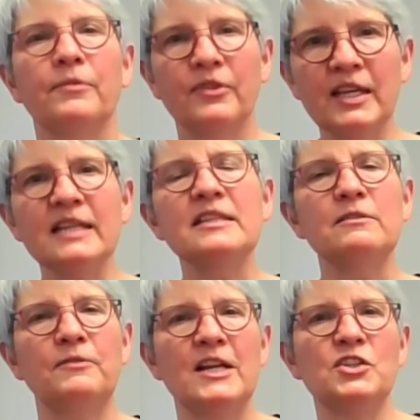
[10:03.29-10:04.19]
these
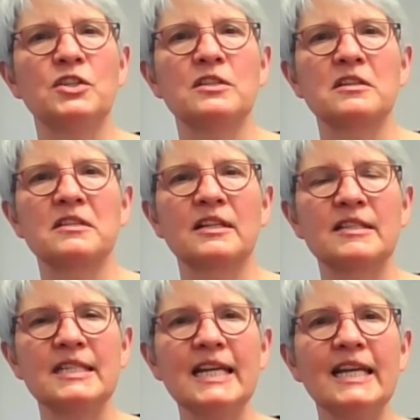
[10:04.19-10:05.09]
invasions
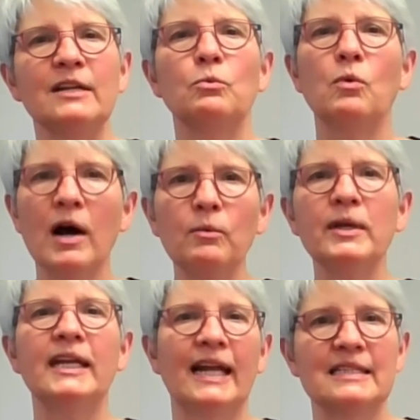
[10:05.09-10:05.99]
succeed, what
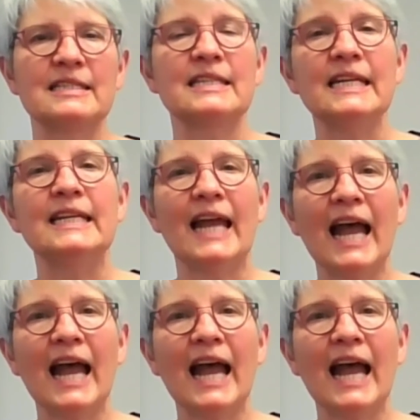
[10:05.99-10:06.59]
we can see